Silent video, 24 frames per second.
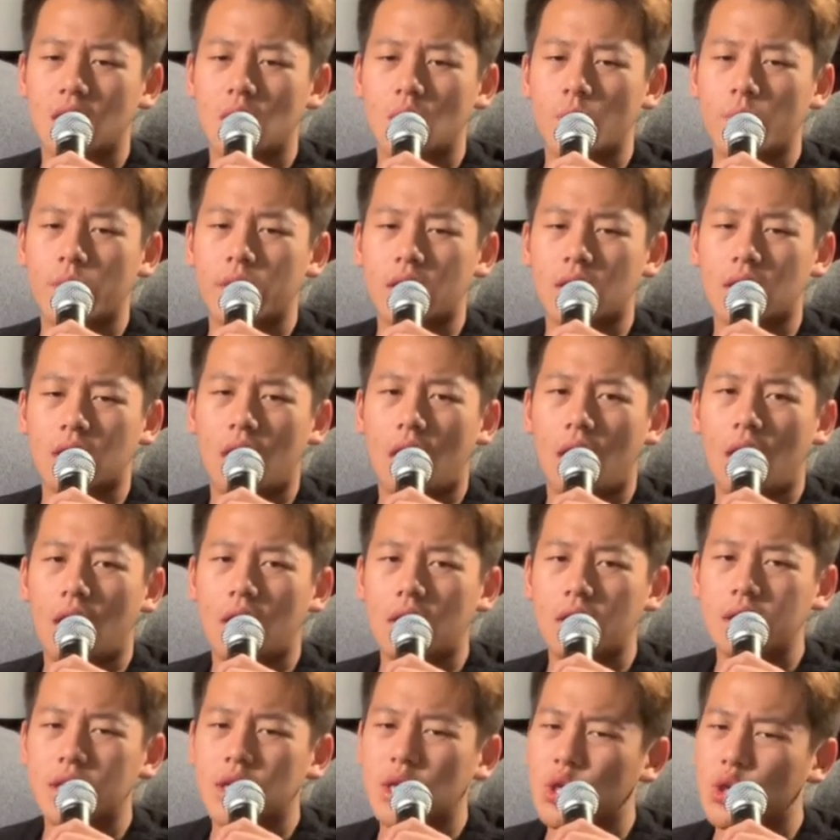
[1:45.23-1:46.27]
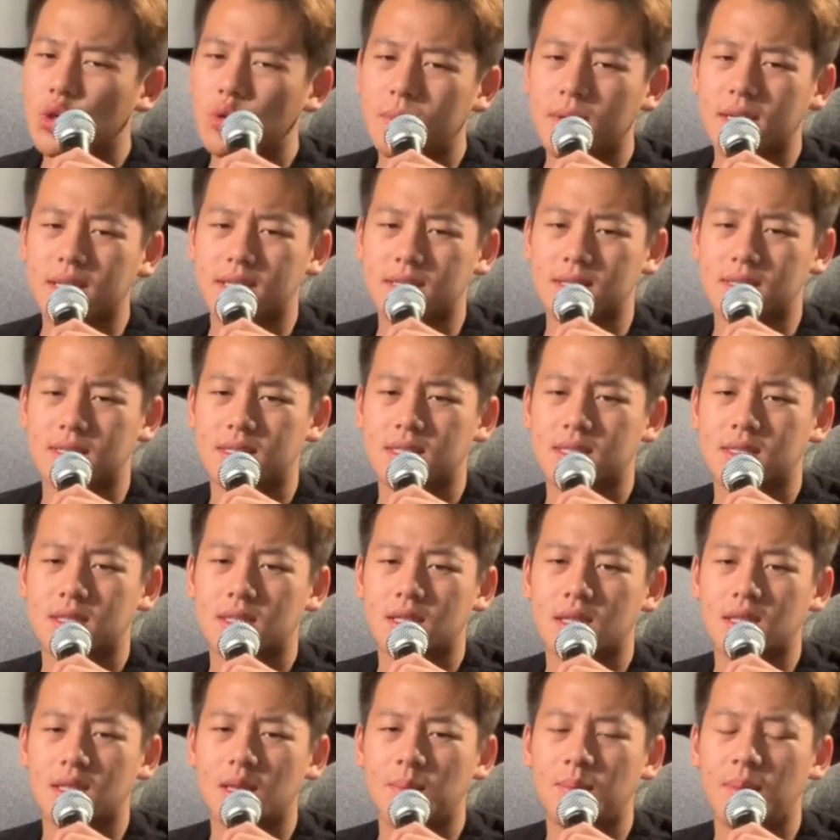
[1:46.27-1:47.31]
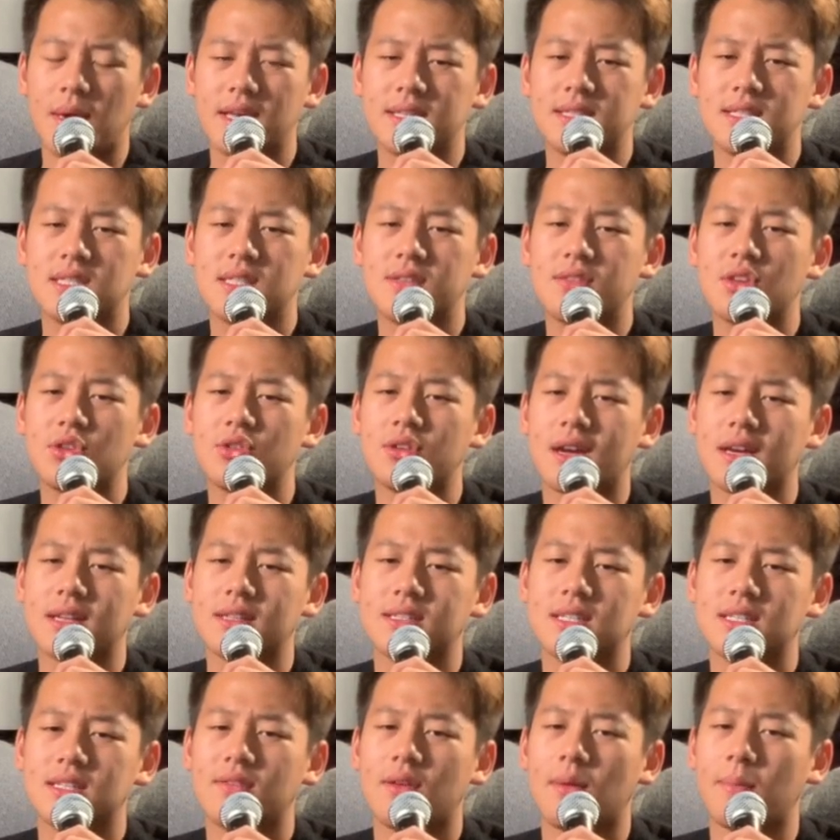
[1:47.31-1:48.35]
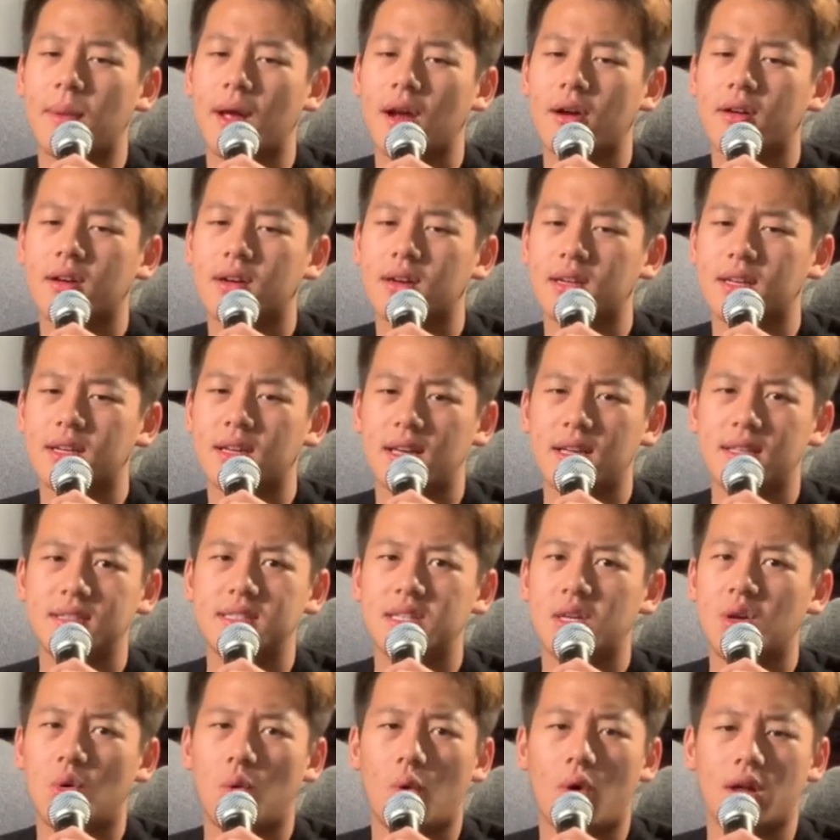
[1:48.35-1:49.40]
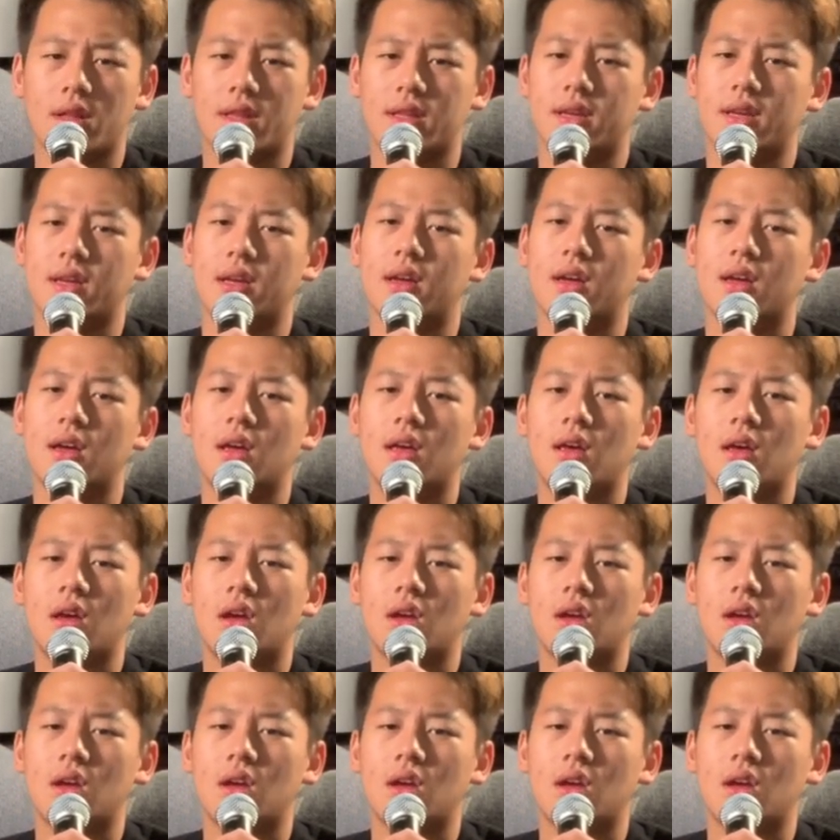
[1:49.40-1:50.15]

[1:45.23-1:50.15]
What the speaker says: We're all humans. The basis of the United States of America is equality.